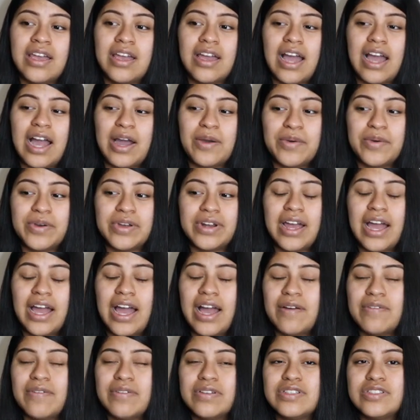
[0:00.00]
I would
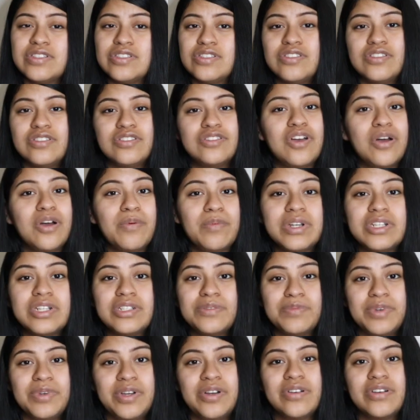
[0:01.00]
have so much
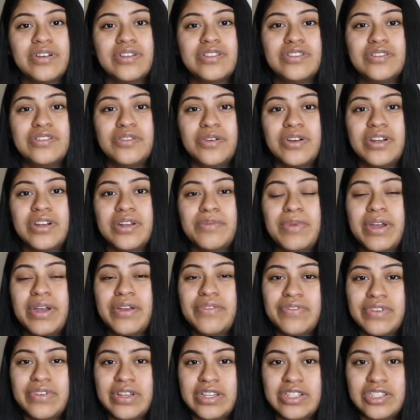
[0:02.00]
milk stored in my
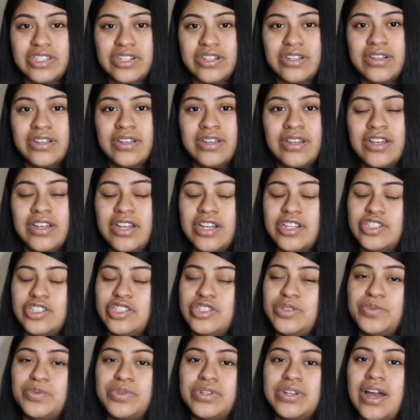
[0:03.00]
freezer and
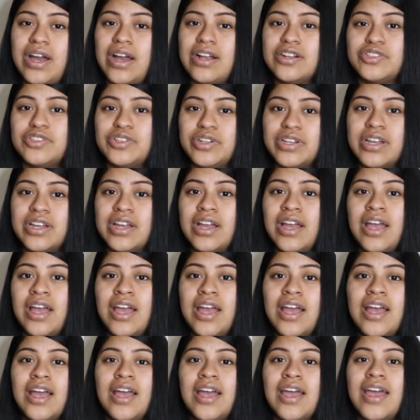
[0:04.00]
she would not drink
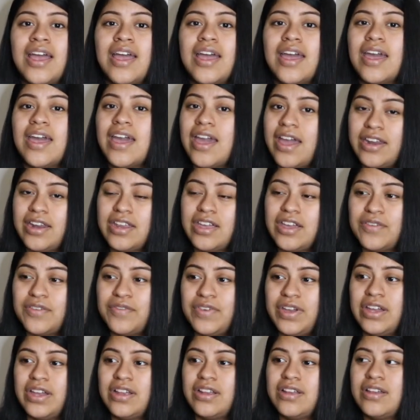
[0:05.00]
any of
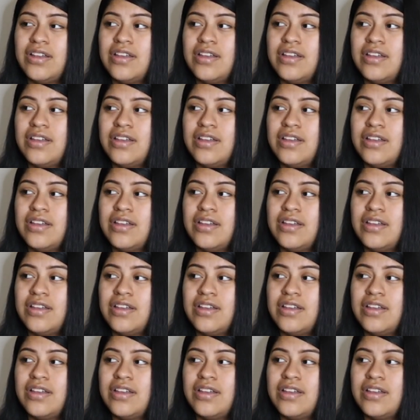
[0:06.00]
it.